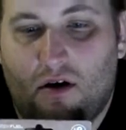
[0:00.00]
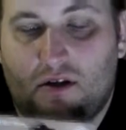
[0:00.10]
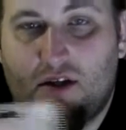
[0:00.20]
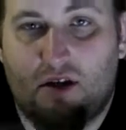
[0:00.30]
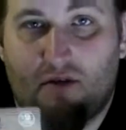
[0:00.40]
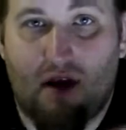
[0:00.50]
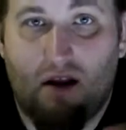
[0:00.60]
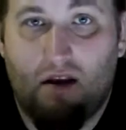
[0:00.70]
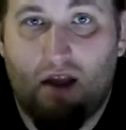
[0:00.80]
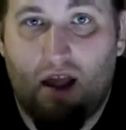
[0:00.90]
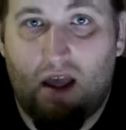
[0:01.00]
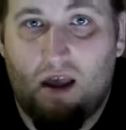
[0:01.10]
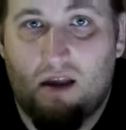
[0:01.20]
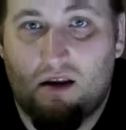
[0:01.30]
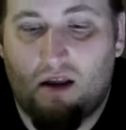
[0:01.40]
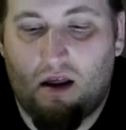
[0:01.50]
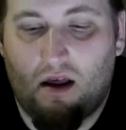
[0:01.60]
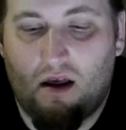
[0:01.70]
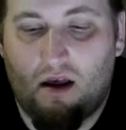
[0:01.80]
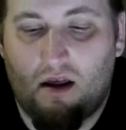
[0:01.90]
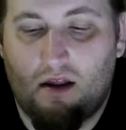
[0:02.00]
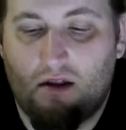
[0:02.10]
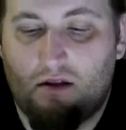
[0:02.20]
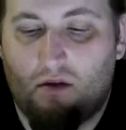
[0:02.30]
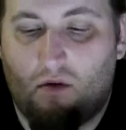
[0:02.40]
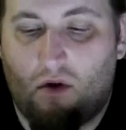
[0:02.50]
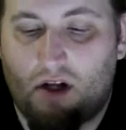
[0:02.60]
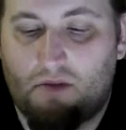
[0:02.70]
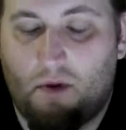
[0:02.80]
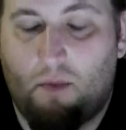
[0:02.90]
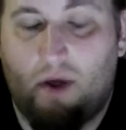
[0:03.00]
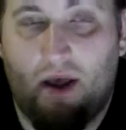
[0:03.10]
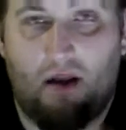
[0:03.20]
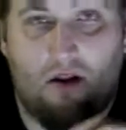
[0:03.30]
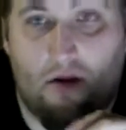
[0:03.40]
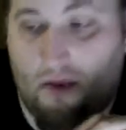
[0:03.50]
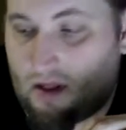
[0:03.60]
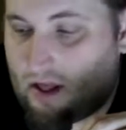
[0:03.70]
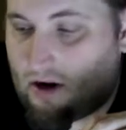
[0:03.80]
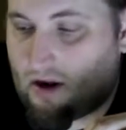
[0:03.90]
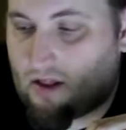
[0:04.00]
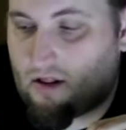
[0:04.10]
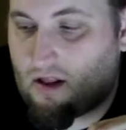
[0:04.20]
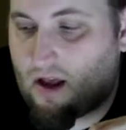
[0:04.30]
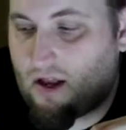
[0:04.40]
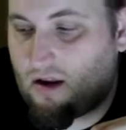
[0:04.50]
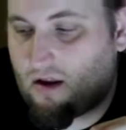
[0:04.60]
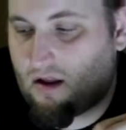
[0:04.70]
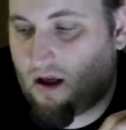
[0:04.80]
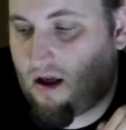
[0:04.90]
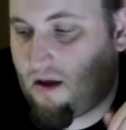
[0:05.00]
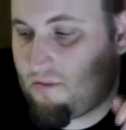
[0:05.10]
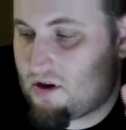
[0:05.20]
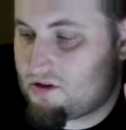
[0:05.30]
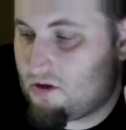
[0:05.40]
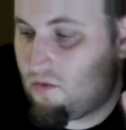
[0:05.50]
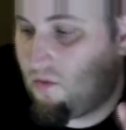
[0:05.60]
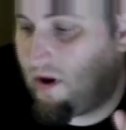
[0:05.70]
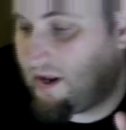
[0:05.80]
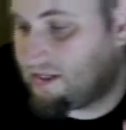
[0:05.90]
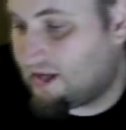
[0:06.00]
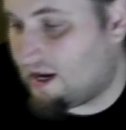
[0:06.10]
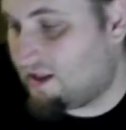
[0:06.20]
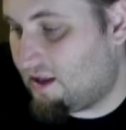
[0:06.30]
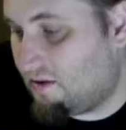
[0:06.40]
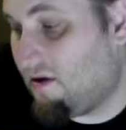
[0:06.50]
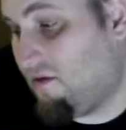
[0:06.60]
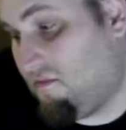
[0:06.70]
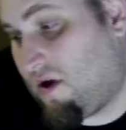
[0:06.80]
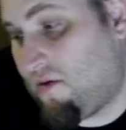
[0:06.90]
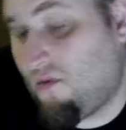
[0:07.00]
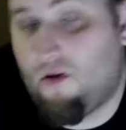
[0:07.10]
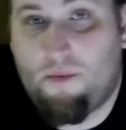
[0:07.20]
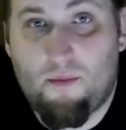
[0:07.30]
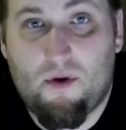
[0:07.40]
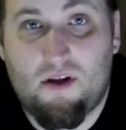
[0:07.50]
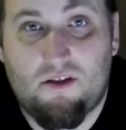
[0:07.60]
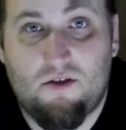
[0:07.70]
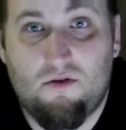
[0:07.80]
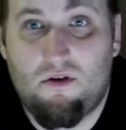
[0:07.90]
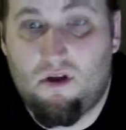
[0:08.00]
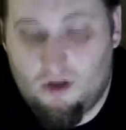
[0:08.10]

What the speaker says: stick around and watch me play it a little bit later down the line. I'm not sure when exactly. It probably will be pretty soon.